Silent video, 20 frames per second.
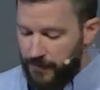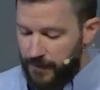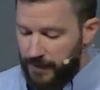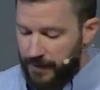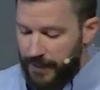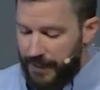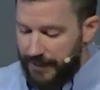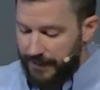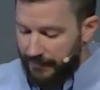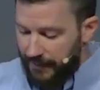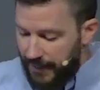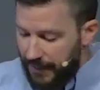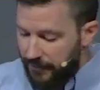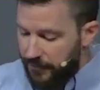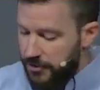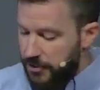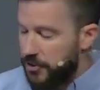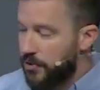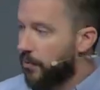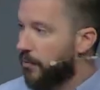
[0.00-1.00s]
And like
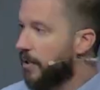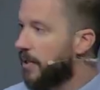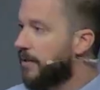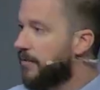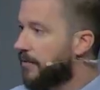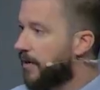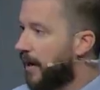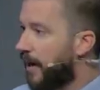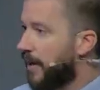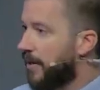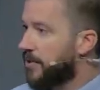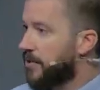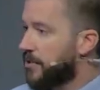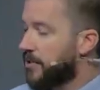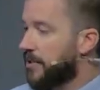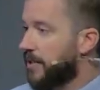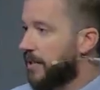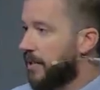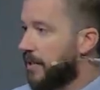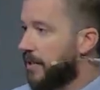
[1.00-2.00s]
the story of
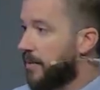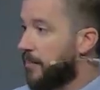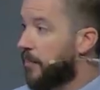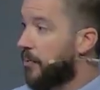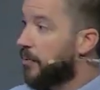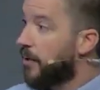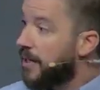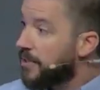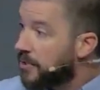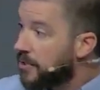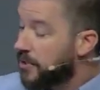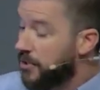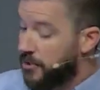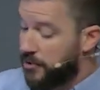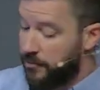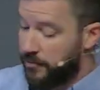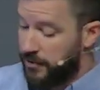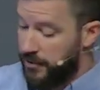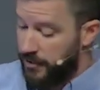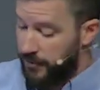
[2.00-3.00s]
God's presence
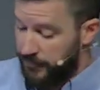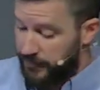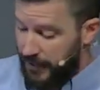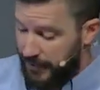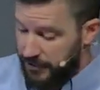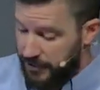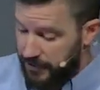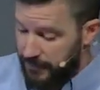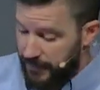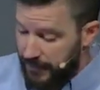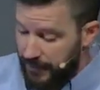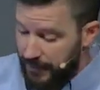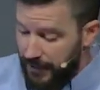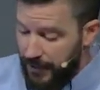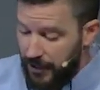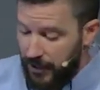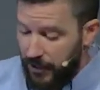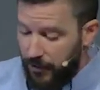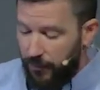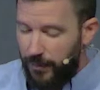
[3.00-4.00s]
through the Old Testament,
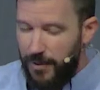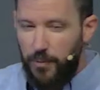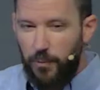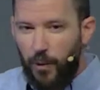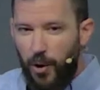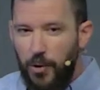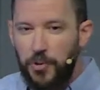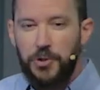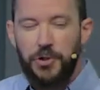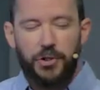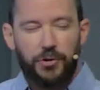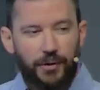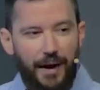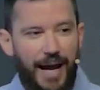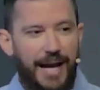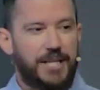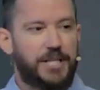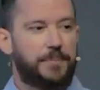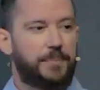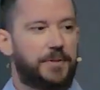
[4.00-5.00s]
we won't
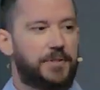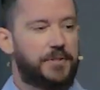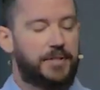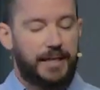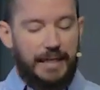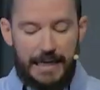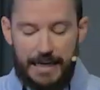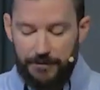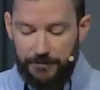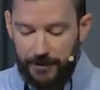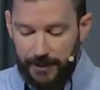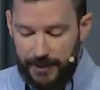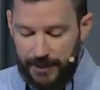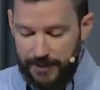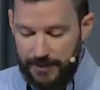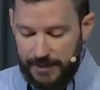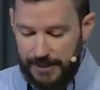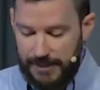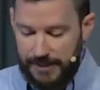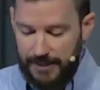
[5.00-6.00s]
grasp the
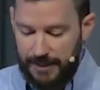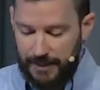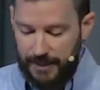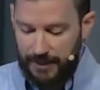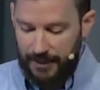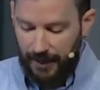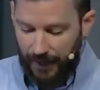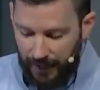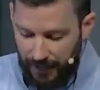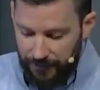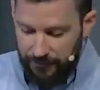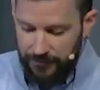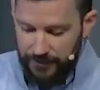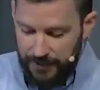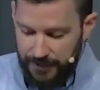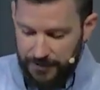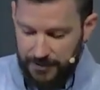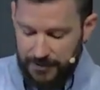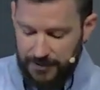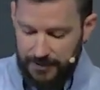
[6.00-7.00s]
significance of
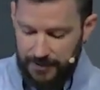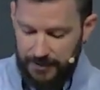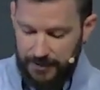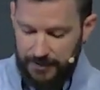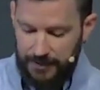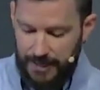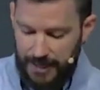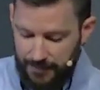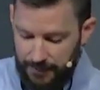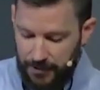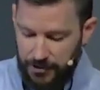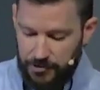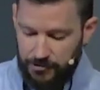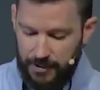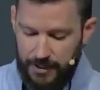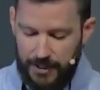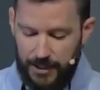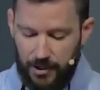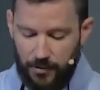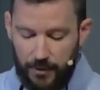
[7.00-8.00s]
this
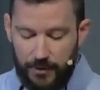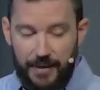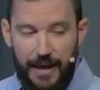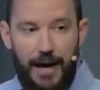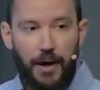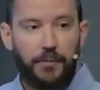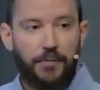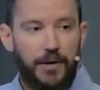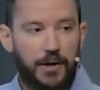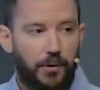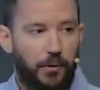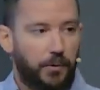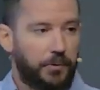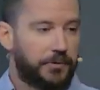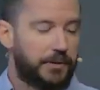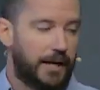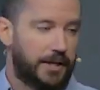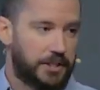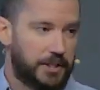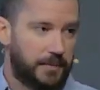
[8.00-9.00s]
imagery here without the Old
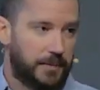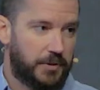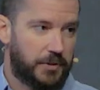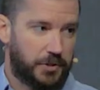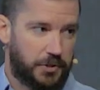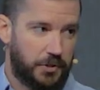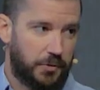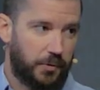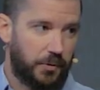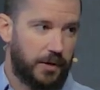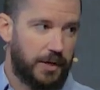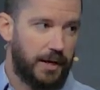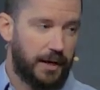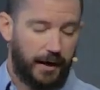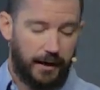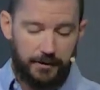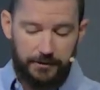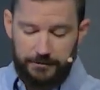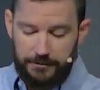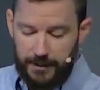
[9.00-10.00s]
Testament story
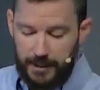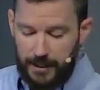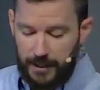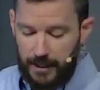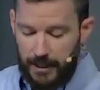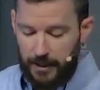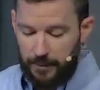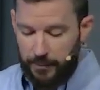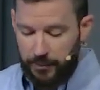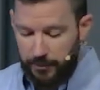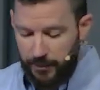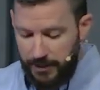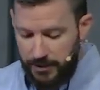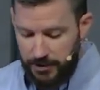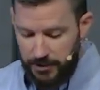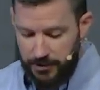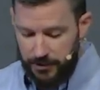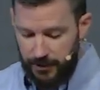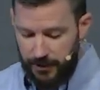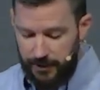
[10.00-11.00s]
of
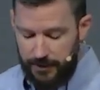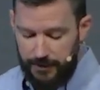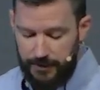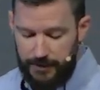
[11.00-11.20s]
priesthood.